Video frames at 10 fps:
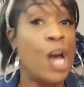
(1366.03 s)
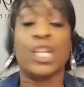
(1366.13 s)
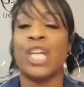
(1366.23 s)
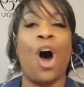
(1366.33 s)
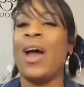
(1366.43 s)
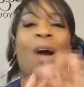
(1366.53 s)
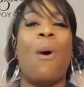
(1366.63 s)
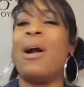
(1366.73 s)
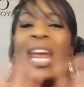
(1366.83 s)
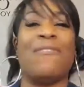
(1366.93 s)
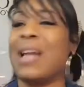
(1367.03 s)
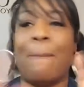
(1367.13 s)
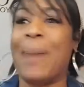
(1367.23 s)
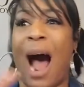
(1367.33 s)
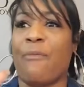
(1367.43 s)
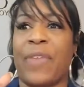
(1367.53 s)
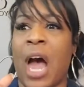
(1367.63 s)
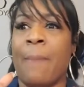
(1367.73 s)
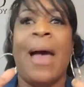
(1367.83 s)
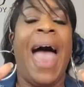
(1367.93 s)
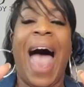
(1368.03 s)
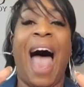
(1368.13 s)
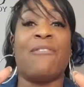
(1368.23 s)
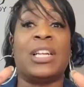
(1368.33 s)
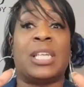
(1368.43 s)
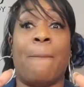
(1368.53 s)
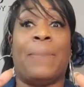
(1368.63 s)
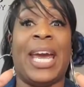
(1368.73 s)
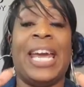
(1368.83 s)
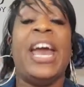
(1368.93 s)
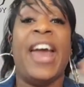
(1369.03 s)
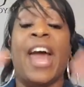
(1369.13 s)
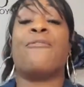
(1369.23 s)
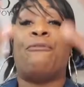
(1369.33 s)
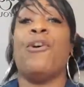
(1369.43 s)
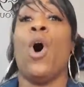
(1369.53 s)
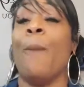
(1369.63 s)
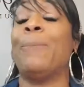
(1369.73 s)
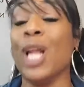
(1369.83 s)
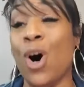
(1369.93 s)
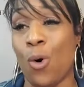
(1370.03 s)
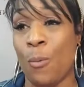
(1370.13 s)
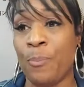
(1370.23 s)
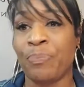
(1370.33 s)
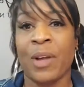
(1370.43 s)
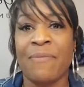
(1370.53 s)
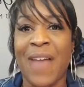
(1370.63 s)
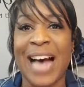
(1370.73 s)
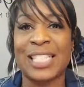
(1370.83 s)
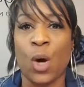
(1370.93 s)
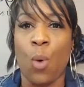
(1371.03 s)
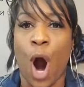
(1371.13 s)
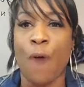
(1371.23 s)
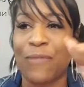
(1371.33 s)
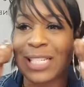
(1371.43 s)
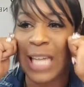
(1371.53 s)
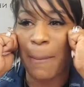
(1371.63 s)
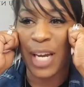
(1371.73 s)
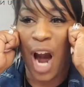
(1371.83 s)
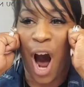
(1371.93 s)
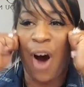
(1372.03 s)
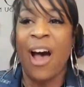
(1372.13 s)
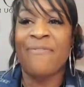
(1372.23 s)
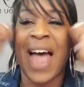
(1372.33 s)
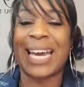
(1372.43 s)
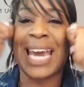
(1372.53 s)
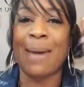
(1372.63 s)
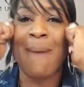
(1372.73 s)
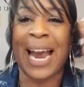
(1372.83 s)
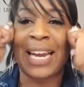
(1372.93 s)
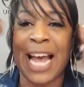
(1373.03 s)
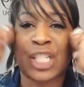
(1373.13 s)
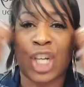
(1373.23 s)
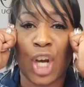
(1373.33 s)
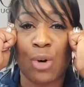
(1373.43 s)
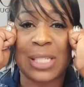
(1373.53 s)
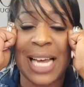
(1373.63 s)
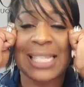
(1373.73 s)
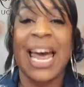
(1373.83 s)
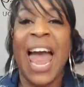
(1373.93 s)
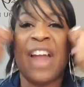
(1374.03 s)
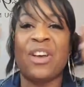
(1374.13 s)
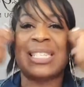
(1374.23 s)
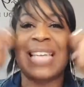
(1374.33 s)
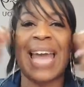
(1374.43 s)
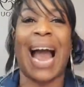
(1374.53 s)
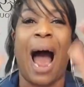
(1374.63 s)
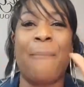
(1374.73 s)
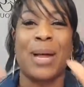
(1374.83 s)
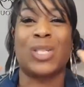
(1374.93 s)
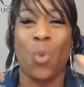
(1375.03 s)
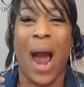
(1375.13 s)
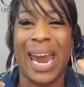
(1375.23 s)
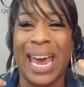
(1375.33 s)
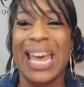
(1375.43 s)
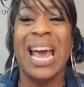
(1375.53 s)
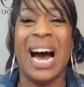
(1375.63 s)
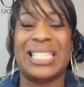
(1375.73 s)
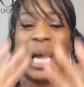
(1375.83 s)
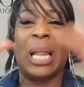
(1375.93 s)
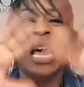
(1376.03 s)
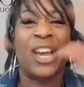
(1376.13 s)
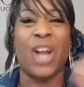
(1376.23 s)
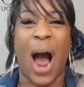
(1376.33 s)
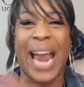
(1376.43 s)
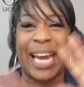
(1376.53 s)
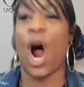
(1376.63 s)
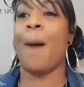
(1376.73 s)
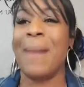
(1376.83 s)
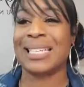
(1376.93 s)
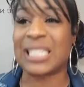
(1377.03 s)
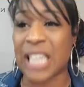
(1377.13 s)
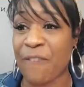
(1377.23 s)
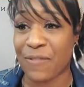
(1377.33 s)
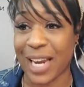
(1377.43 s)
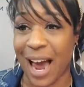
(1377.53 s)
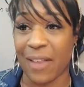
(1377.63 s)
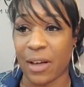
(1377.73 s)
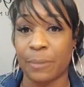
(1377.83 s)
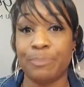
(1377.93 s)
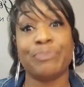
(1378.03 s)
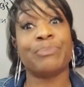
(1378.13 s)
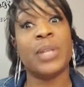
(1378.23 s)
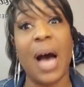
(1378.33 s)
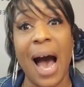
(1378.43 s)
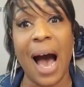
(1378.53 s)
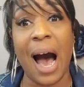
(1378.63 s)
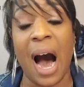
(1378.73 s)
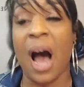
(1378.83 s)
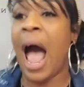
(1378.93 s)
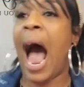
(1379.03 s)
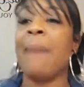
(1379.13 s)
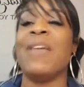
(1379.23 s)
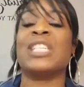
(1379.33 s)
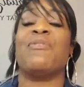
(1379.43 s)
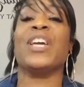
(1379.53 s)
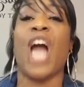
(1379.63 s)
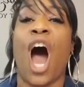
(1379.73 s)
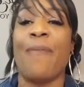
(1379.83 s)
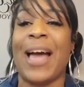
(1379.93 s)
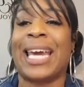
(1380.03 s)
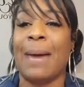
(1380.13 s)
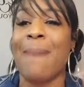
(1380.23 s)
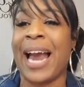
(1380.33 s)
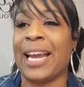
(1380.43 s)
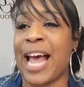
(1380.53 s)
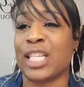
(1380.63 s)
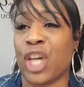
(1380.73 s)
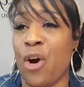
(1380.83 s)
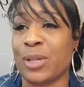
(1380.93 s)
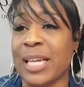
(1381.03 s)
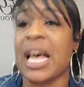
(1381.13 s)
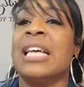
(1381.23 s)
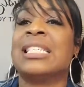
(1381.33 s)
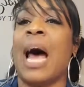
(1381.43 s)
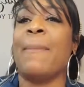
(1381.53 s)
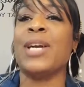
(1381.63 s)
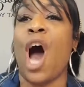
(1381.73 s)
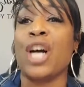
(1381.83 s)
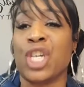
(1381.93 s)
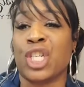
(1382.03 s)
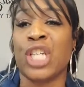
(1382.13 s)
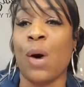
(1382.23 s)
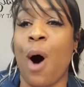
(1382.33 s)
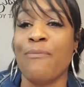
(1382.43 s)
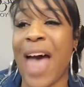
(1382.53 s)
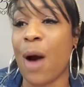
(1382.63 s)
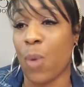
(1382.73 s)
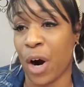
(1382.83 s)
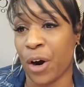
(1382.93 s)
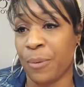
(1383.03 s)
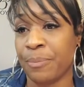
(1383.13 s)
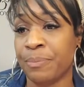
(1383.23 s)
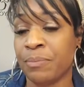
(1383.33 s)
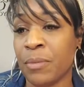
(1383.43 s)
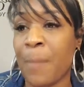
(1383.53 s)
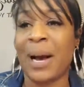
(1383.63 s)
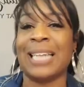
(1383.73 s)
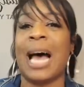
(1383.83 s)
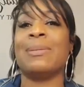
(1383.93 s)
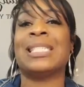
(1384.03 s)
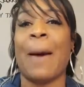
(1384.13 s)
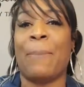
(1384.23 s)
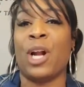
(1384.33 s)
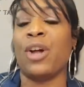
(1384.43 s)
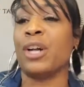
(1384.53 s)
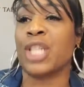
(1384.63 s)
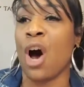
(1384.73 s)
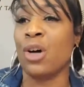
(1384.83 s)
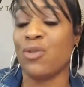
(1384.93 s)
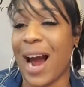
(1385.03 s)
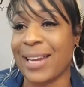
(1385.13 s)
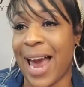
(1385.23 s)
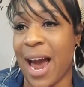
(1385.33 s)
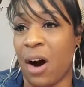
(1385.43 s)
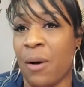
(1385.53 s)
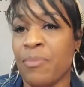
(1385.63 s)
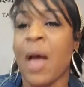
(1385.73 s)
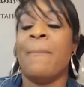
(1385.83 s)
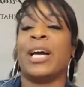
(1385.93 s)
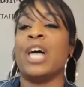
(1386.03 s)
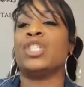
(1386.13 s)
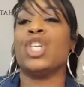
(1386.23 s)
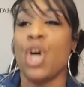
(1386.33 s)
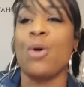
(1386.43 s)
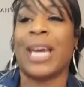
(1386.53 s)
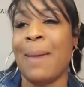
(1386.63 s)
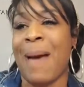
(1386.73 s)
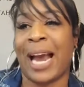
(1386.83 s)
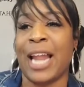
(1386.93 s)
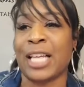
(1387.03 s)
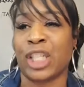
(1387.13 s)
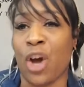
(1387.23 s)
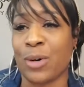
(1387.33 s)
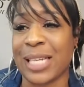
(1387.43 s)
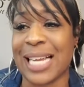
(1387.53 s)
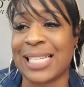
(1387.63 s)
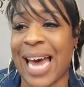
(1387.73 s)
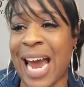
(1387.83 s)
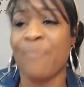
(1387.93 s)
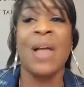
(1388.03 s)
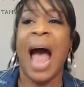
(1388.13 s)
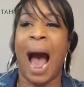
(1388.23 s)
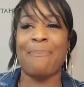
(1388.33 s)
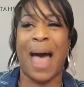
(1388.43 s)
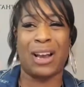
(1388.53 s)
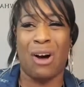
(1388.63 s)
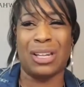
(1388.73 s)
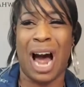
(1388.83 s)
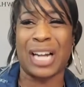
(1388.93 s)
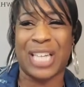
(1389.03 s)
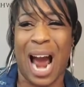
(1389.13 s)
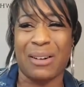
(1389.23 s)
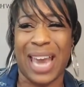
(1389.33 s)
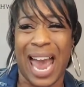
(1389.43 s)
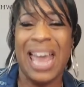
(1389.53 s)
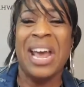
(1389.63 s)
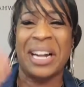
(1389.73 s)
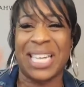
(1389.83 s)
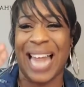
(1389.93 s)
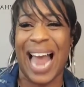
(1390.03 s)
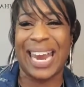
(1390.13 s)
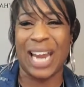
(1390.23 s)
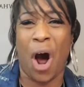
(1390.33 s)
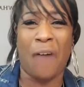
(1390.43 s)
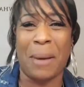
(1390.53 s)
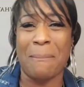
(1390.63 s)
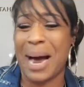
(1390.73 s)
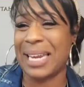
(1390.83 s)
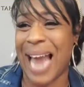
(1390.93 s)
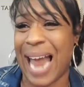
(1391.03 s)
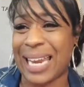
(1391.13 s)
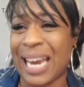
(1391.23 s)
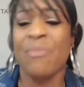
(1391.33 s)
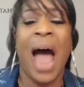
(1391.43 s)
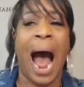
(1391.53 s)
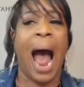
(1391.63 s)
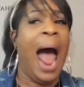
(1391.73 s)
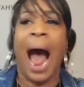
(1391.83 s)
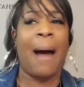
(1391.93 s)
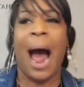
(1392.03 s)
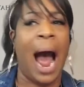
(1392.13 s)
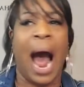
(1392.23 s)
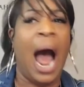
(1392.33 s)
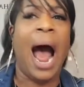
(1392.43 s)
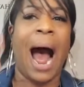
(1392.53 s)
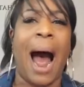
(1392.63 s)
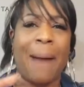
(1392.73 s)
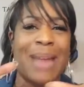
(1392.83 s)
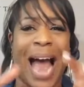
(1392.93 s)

So it wasn't even about them having to be in full bloom. That's a word for some of y'all that keep making excuses and you're saying, I'm just waiting until, you know, I get all my stuff together. This for y'all that keep making excuses. Some of y'all should sow on that word, because I'm stepping on your toes right now, because you keep making excuses and saying, I'm not going to launch out yet until I get all the money I need. I'm